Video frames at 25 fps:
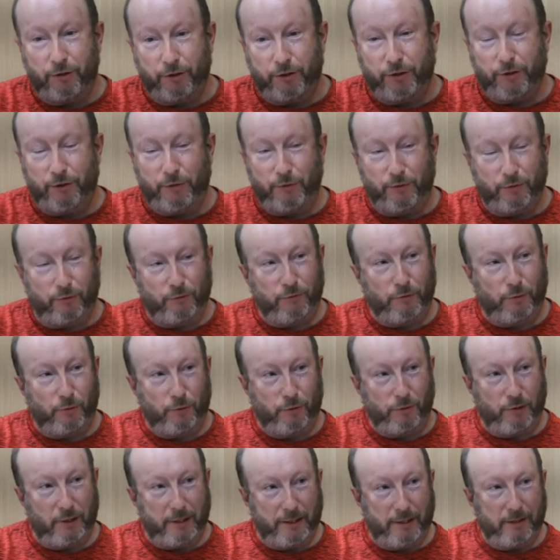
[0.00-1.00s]
to the
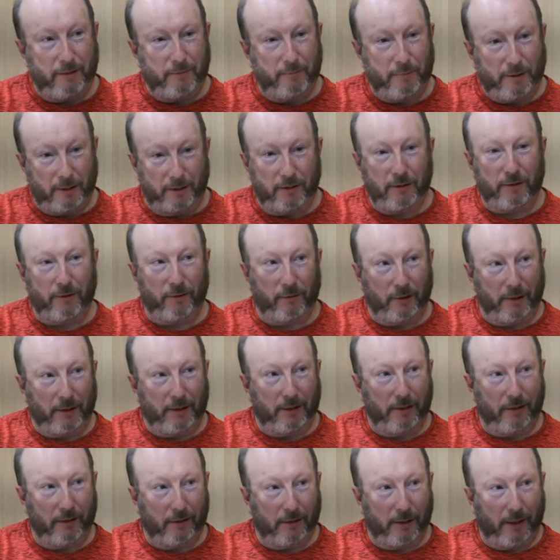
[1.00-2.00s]
four lead political
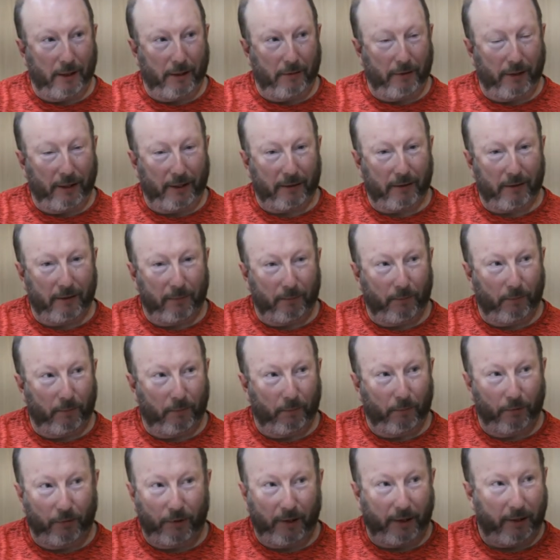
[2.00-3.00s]
leaders there and asked them,
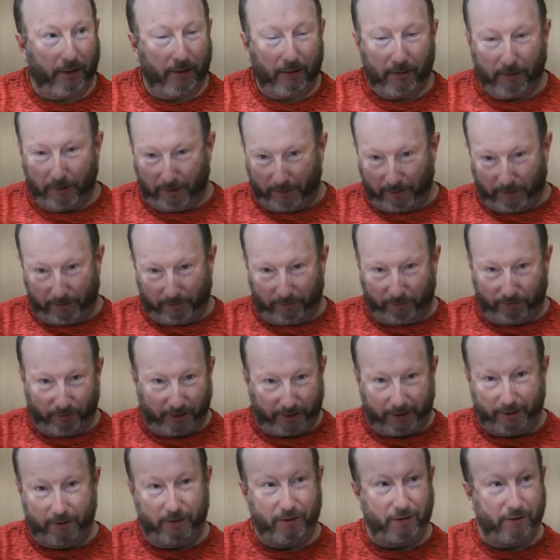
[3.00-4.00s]
would they
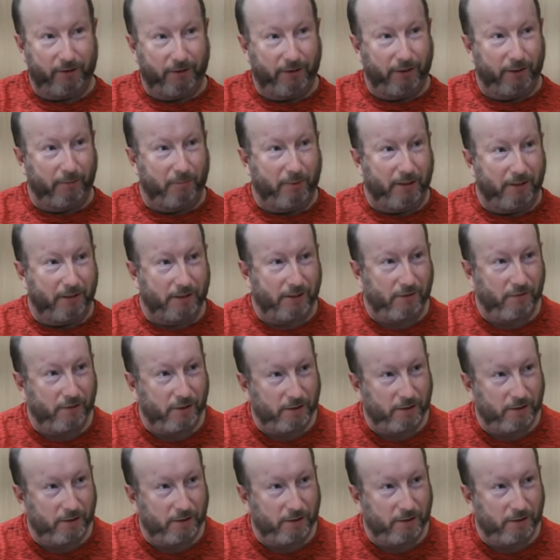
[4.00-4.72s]
recognise the independence of